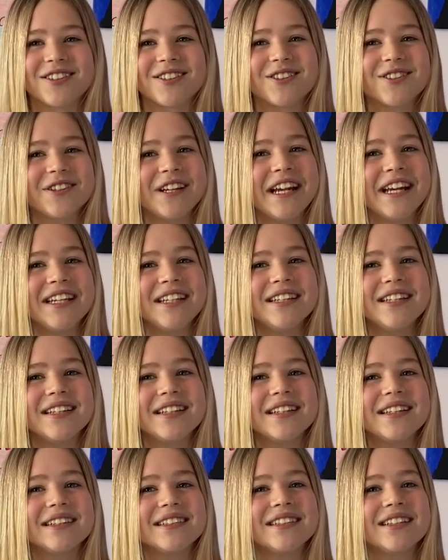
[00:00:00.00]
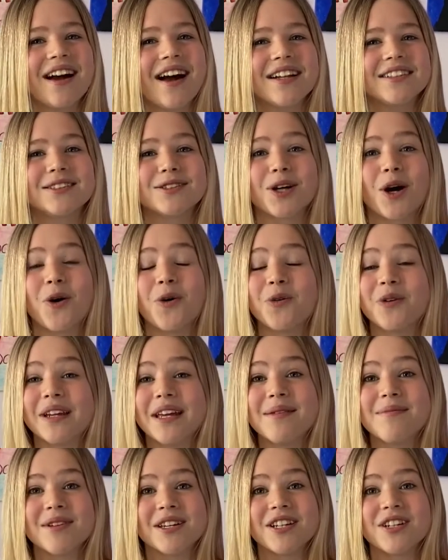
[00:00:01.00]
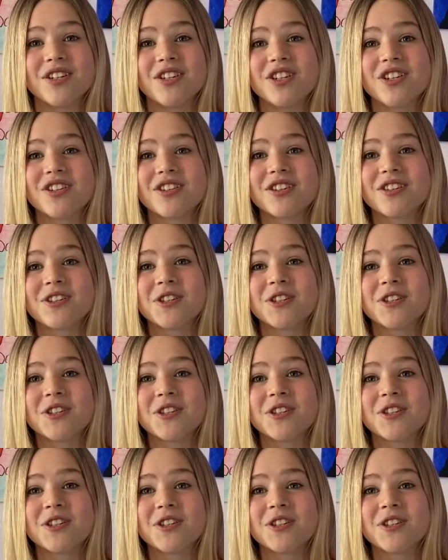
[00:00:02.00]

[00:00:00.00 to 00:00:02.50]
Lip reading: created in God's own image